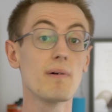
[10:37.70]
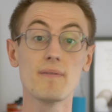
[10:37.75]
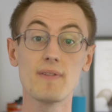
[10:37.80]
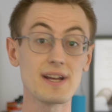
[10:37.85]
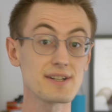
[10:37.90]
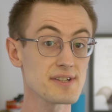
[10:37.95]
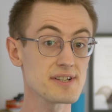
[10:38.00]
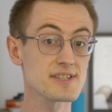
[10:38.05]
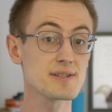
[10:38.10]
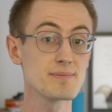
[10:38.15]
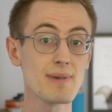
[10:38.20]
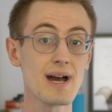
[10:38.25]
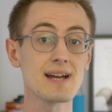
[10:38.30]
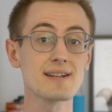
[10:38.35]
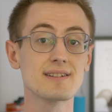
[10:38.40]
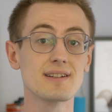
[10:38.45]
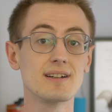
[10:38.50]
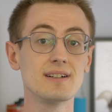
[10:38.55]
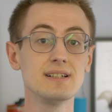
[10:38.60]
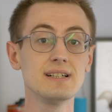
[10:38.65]
that doesn't
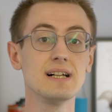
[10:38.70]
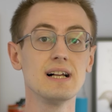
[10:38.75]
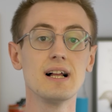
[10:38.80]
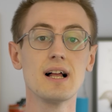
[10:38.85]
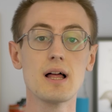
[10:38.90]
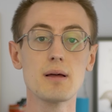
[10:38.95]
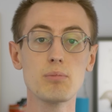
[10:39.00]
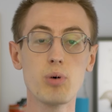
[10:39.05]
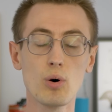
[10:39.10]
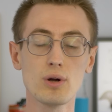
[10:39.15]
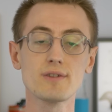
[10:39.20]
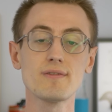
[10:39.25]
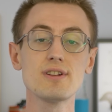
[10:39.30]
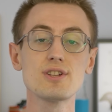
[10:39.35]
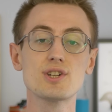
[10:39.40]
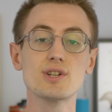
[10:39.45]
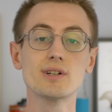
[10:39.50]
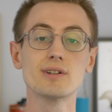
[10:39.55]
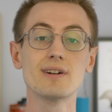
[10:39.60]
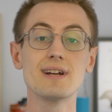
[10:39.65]
matter.
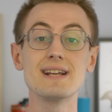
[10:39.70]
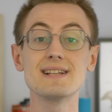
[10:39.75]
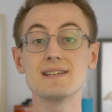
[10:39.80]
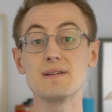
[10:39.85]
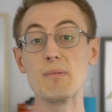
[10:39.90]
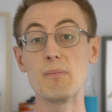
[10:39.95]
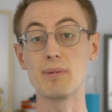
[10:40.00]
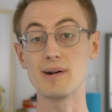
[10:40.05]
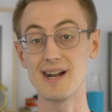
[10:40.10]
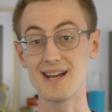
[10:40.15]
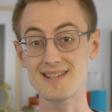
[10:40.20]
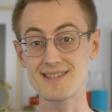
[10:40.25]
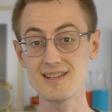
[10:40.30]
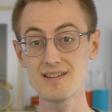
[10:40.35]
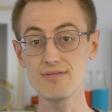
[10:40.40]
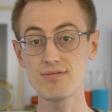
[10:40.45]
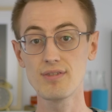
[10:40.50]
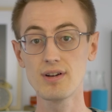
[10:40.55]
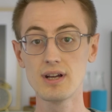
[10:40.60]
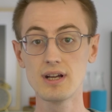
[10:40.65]
PortAventura is impressive,